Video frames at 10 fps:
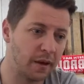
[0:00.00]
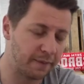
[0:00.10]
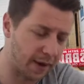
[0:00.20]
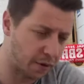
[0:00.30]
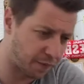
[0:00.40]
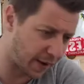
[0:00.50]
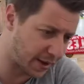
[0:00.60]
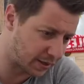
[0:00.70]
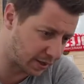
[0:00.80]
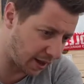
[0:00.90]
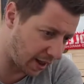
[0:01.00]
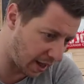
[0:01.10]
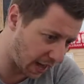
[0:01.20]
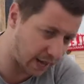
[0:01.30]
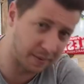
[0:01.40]
Fatal Fangs,
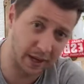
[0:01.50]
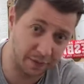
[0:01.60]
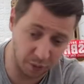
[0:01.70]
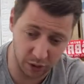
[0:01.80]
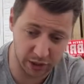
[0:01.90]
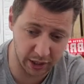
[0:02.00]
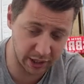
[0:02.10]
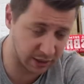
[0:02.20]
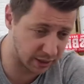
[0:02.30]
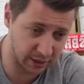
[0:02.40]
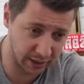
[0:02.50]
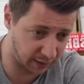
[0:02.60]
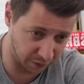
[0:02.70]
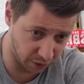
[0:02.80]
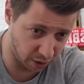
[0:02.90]
Amy, if you're watching this,
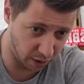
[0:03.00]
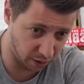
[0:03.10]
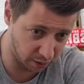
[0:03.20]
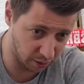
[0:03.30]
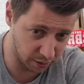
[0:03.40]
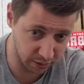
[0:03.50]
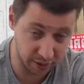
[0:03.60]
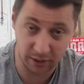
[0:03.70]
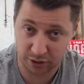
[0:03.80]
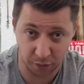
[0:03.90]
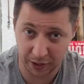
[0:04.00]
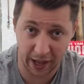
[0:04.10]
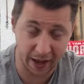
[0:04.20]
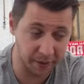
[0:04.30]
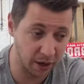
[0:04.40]
if you're not, someone
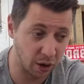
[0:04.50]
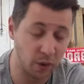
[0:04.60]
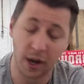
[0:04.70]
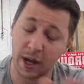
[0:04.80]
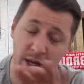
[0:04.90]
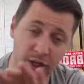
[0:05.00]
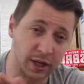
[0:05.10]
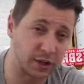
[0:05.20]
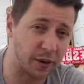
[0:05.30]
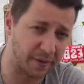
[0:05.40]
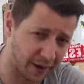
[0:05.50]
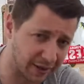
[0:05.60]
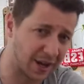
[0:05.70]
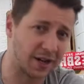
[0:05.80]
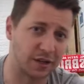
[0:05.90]
let Amy know. She is doing a
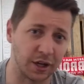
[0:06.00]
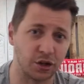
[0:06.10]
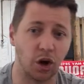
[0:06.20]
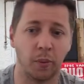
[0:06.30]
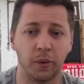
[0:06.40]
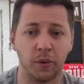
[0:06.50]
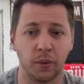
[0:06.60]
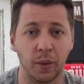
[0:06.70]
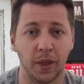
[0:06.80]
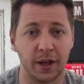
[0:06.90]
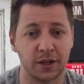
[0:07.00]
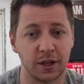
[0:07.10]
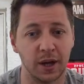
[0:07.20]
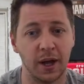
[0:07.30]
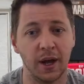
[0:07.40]
fantastic job with this.
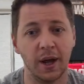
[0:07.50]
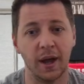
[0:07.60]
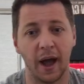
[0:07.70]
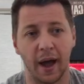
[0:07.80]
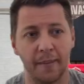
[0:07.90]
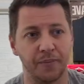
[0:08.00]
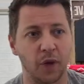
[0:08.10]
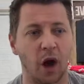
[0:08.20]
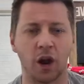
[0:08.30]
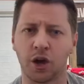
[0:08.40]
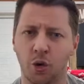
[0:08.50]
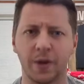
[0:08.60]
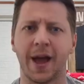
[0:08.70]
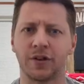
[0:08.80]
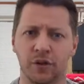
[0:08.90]
I like all
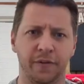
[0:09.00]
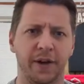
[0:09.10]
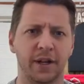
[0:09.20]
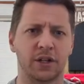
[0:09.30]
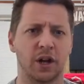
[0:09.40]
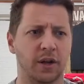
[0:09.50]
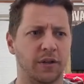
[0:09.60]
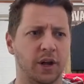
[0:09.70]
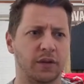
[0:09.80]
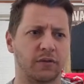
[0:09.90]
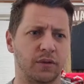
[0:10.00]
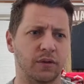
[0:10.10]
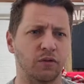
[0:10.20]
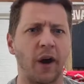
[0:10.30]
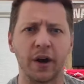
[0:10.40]
the extra things like the
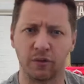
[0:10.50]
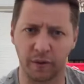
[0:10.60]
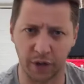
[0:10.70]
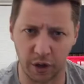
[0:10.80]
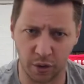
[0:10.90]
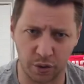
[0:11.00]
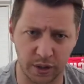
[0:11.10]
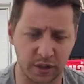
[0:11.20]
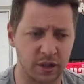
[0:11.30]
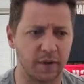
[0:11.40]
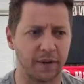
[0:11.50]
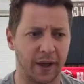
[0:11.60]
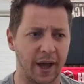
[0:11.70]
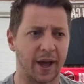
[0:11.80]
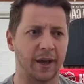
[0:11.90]
round reviews and stuff like
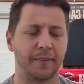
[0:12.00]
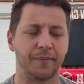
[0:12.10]
that.